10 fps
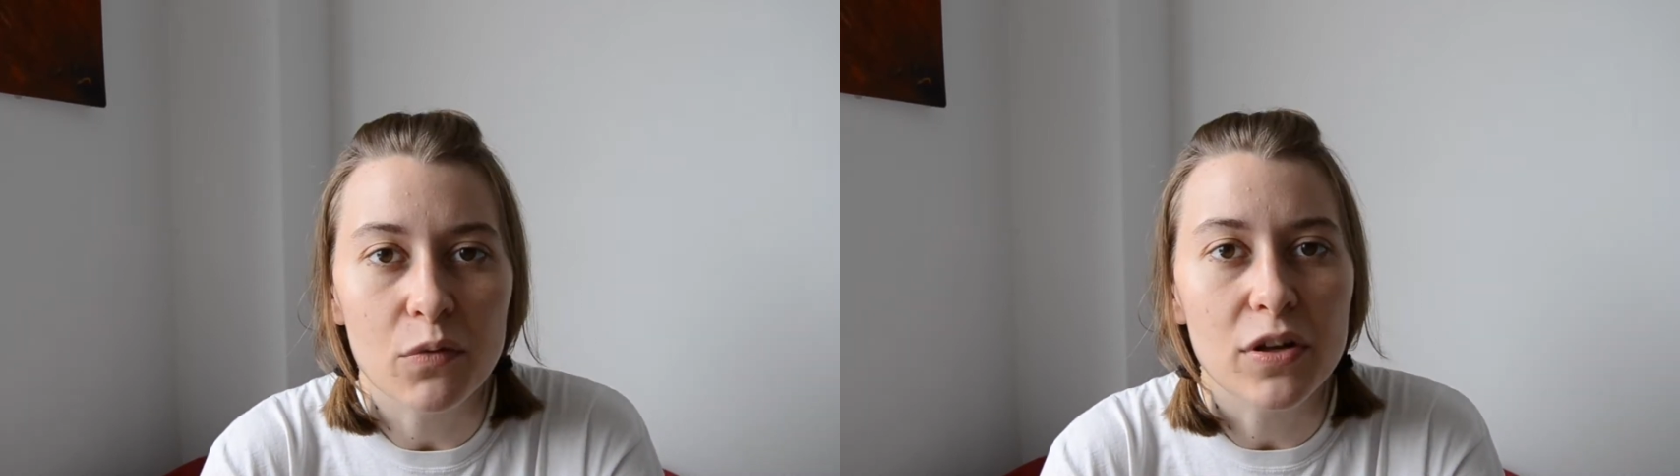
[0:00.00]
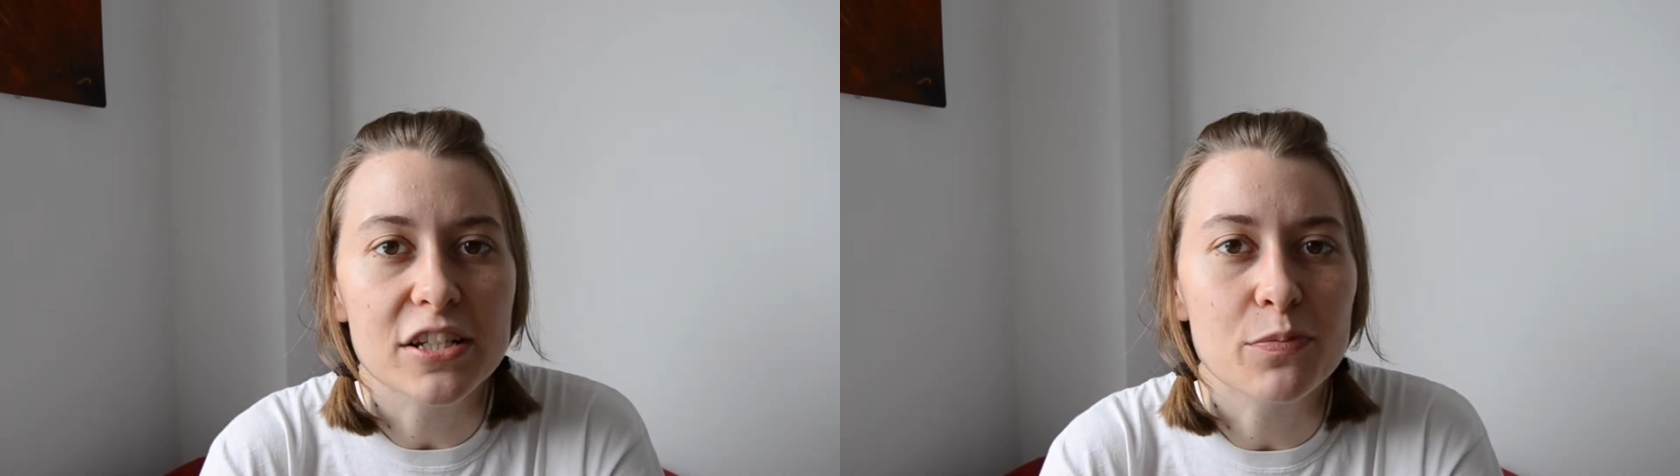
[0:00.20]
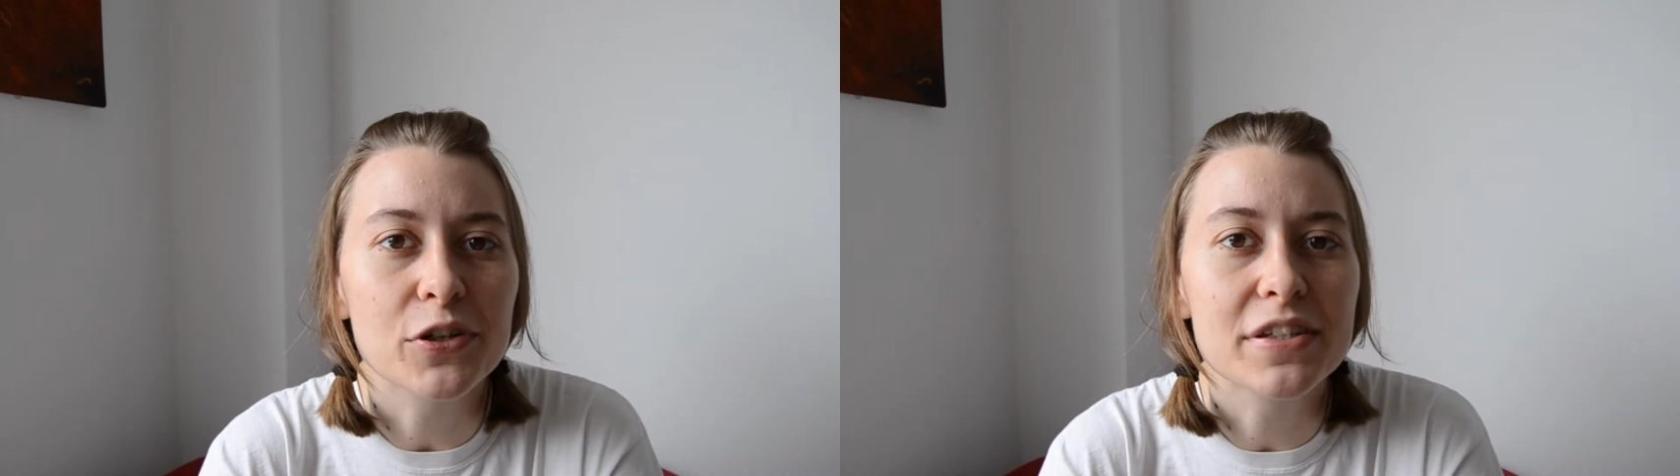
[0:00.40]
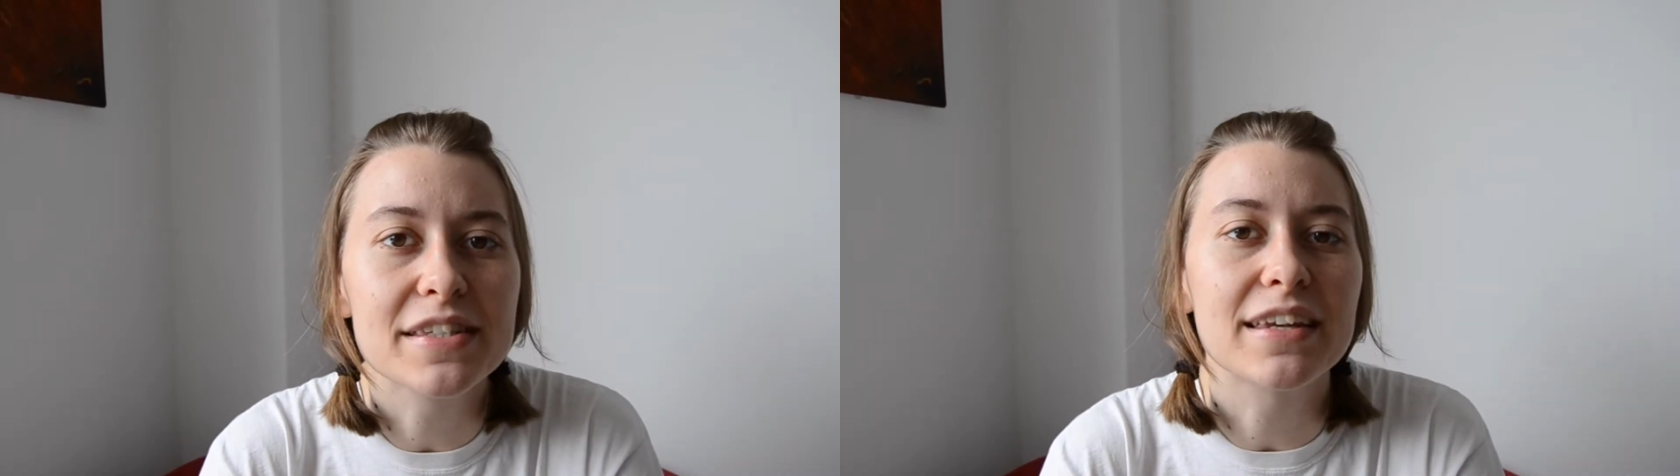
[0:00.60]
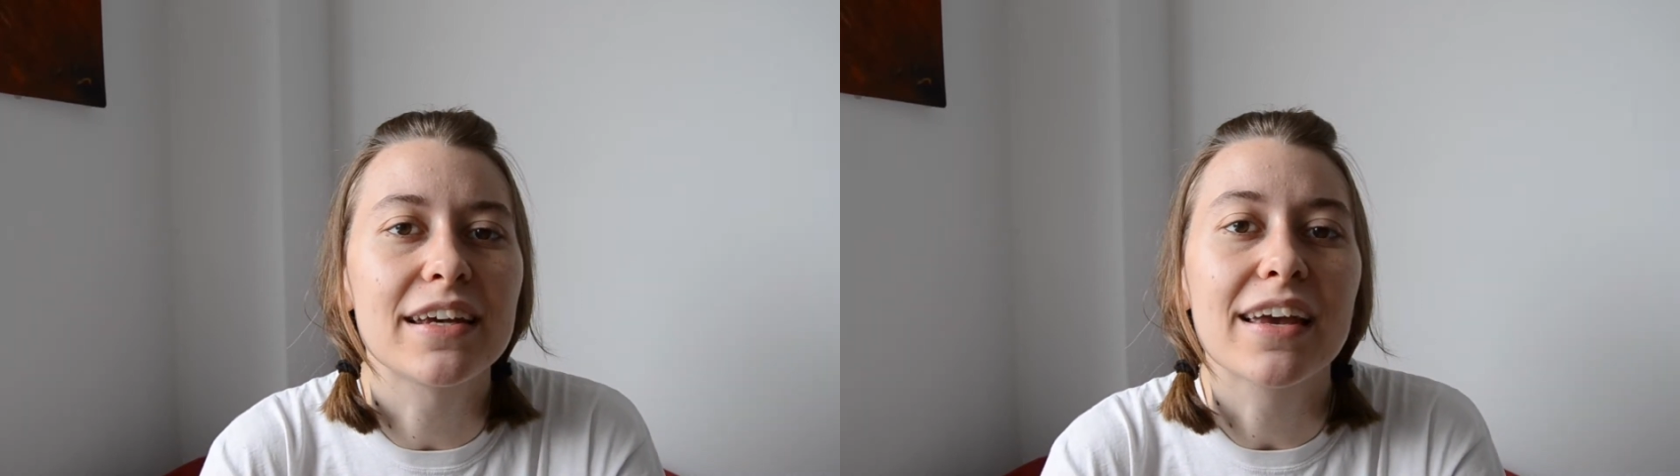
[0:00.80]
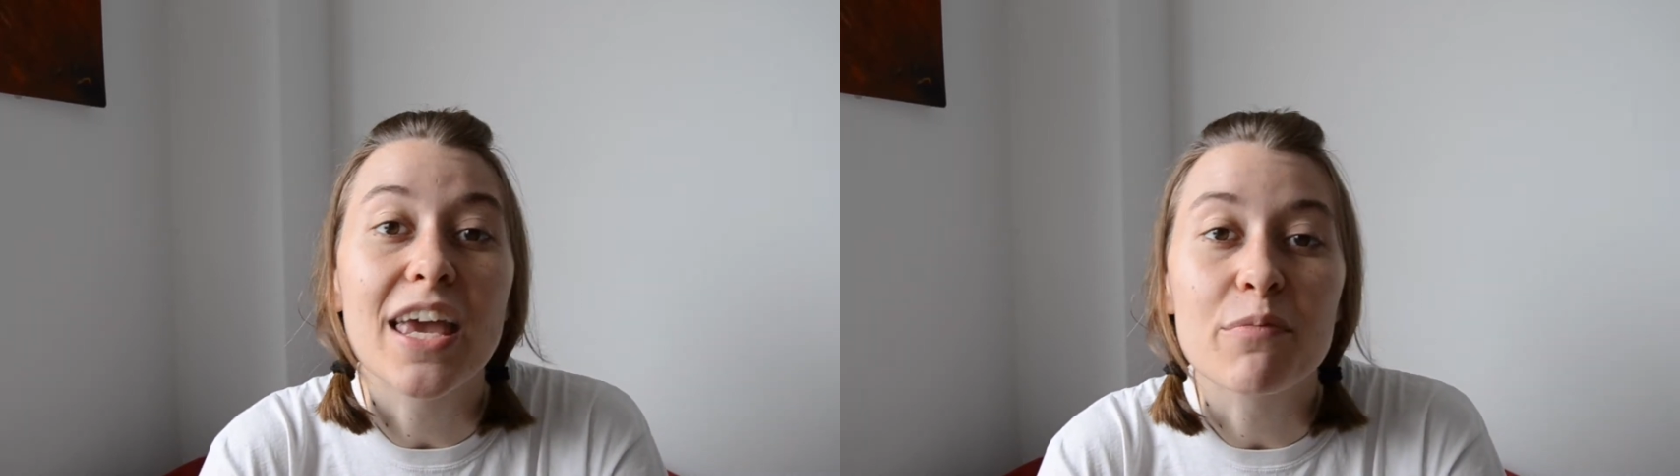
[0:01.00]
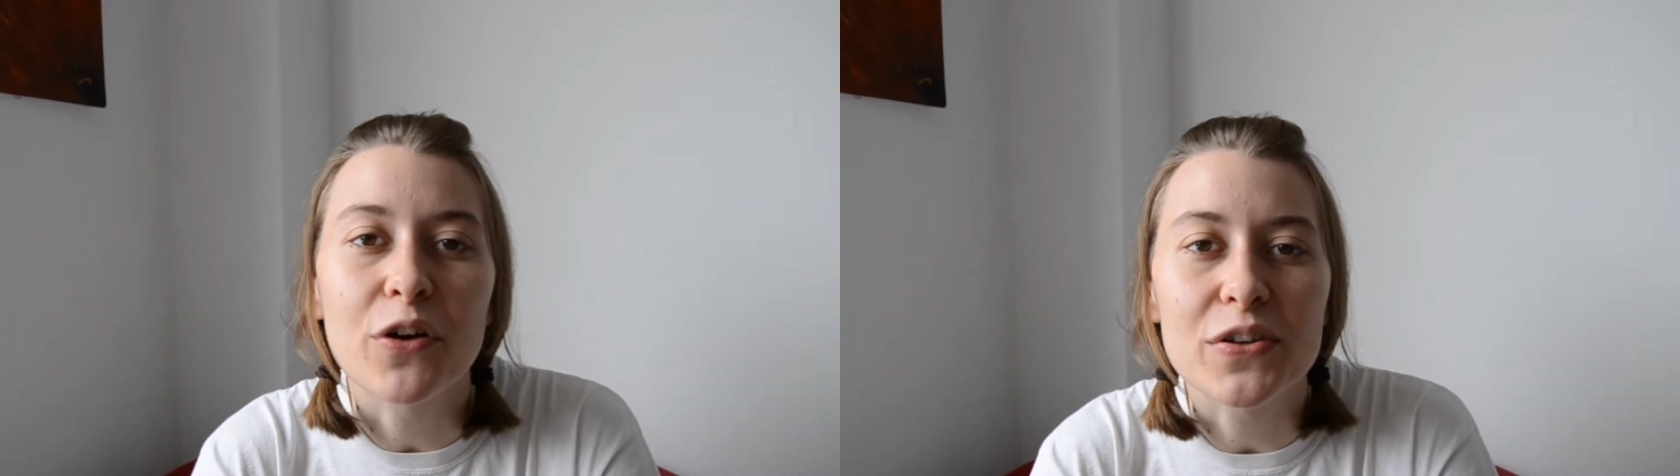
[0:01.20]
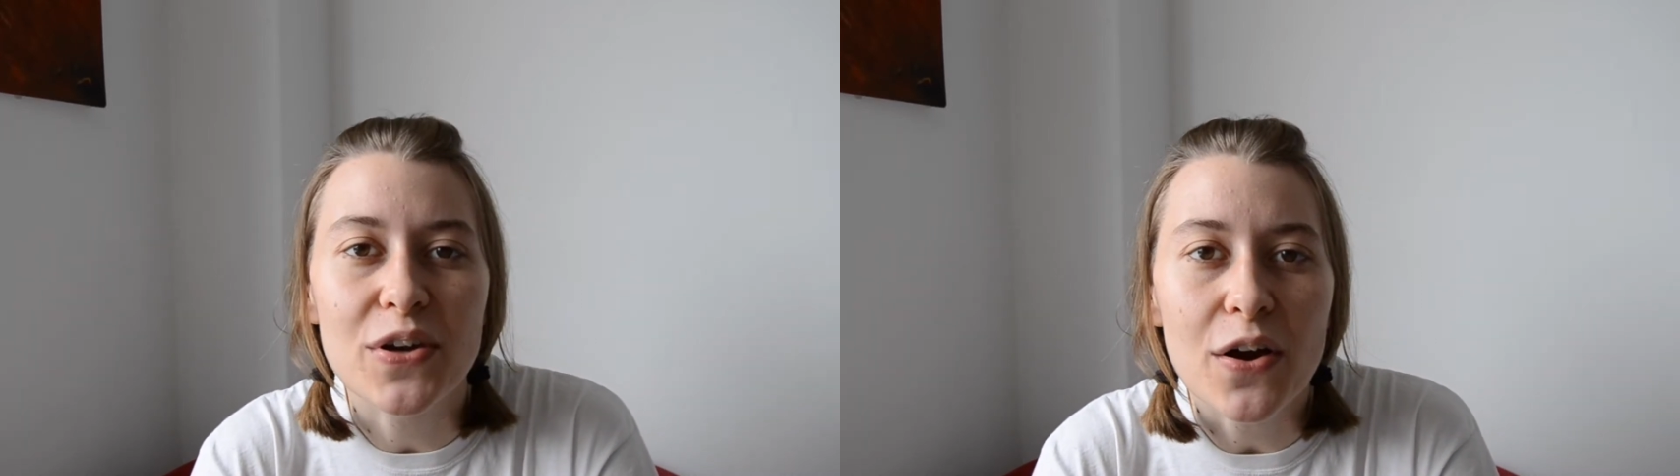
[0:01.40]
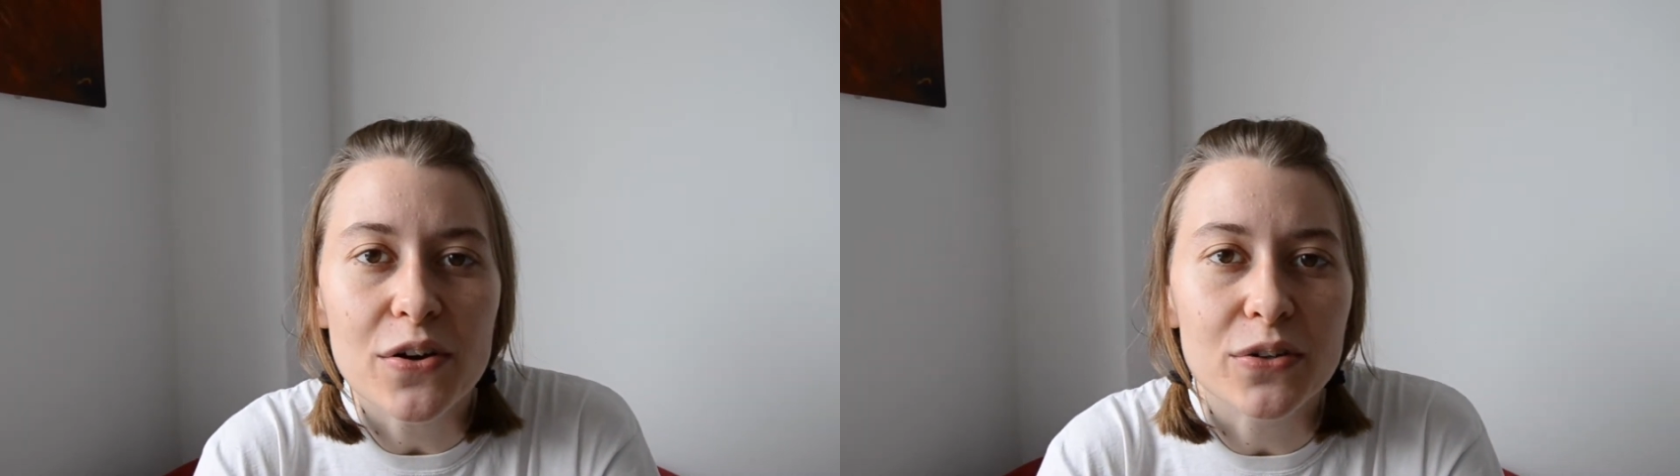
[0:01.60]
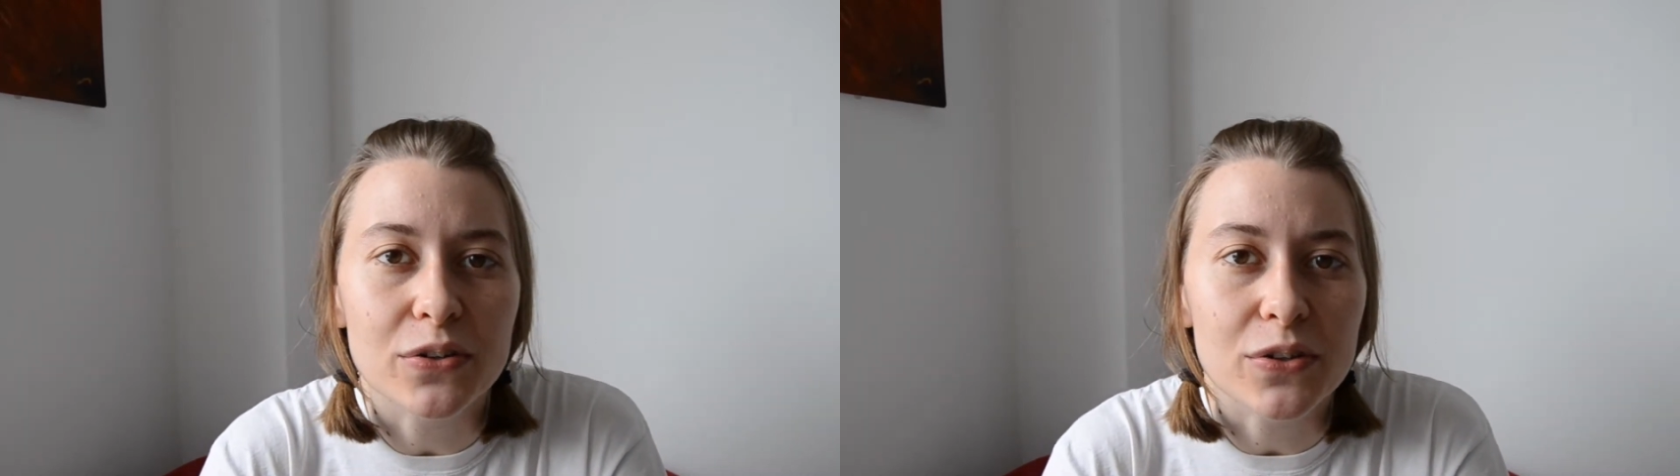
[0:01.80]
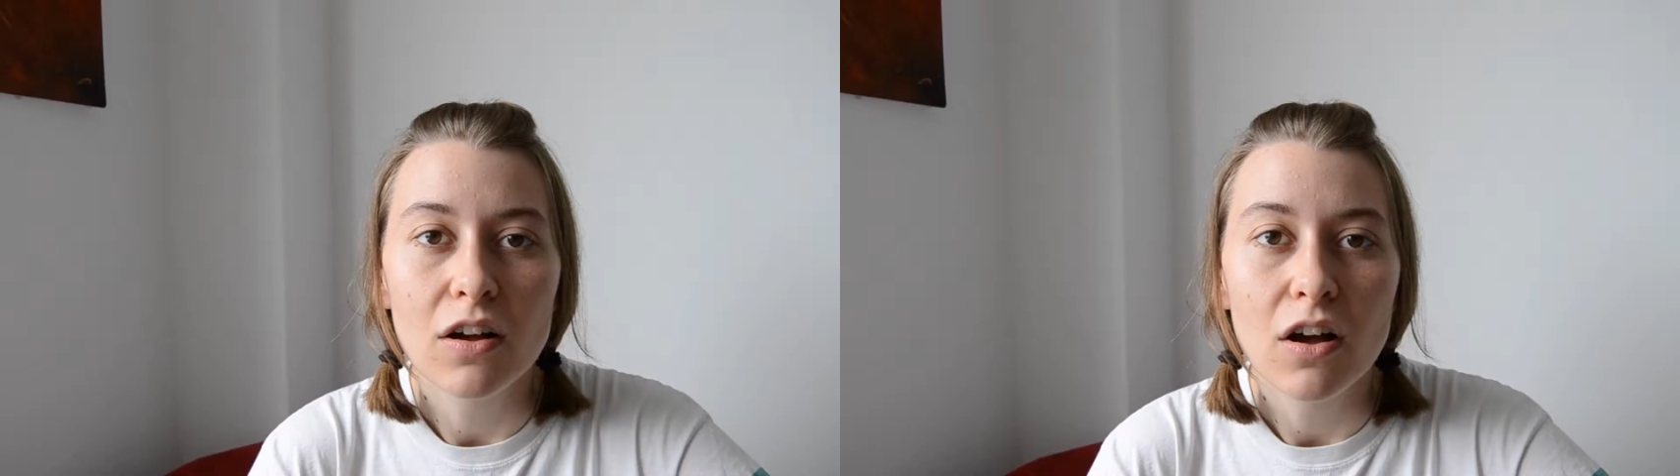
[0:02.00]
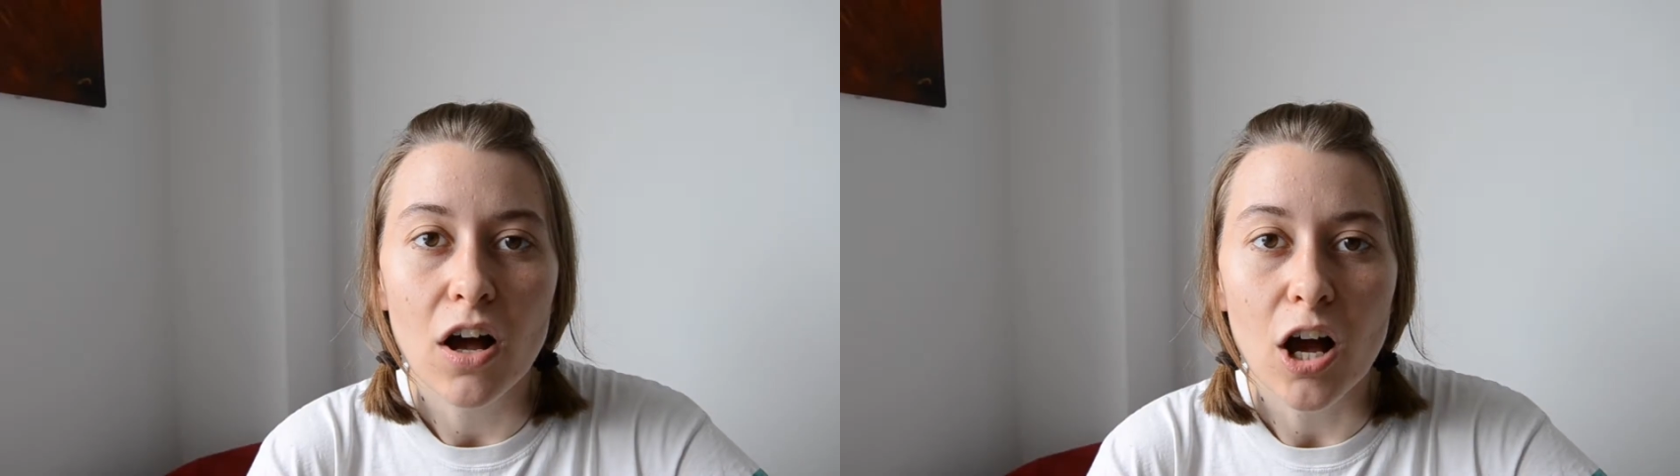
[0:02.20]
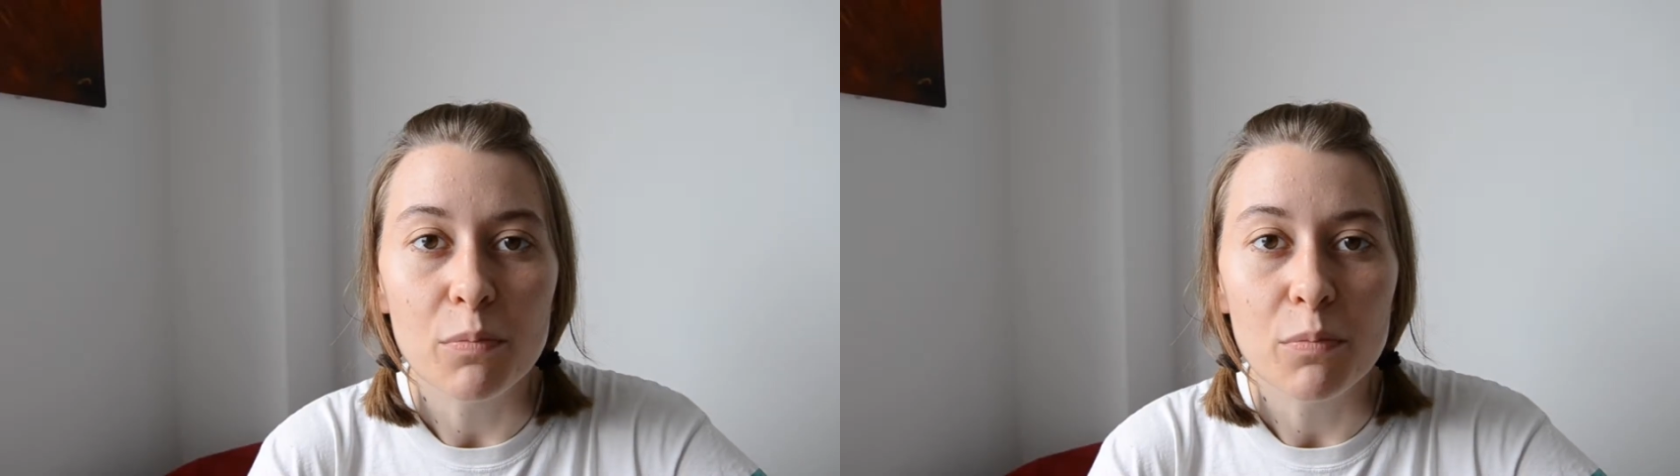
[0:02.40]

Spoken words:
And while exploring this idea, I came across an article called